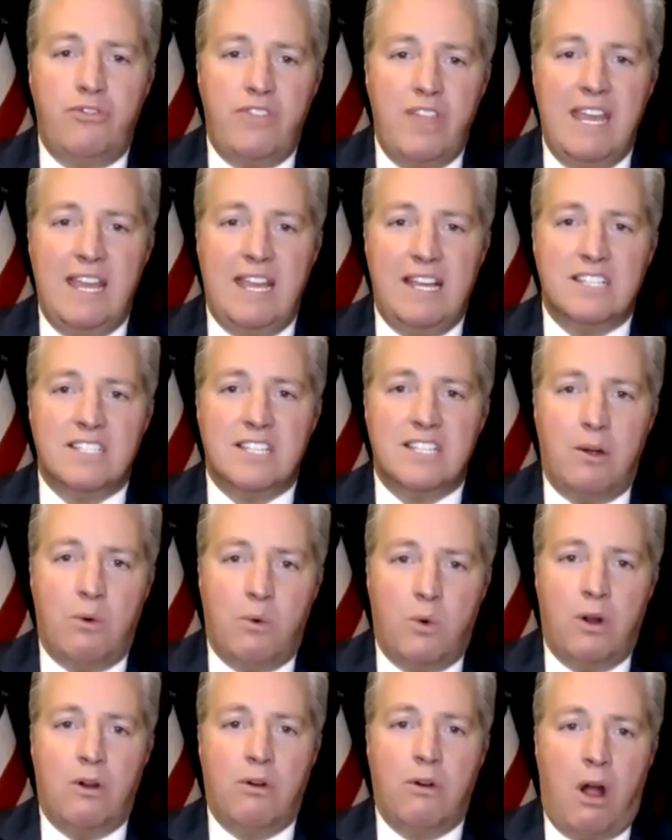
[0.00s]
things that
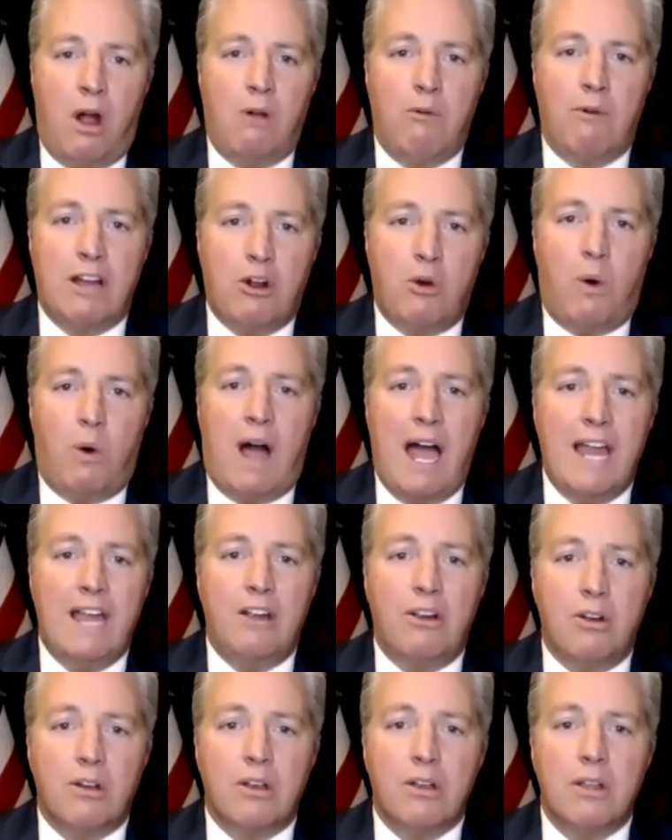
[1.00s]
are
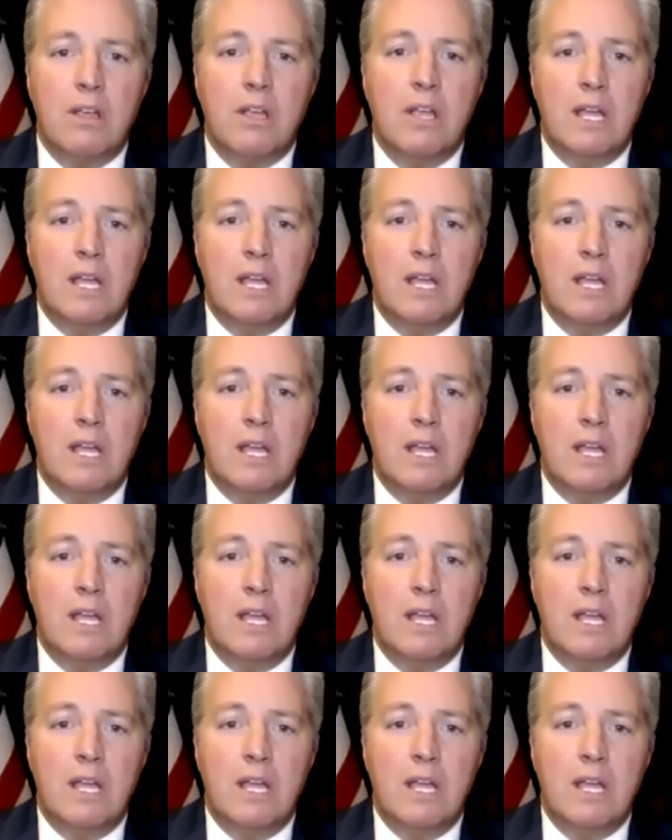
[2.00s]
required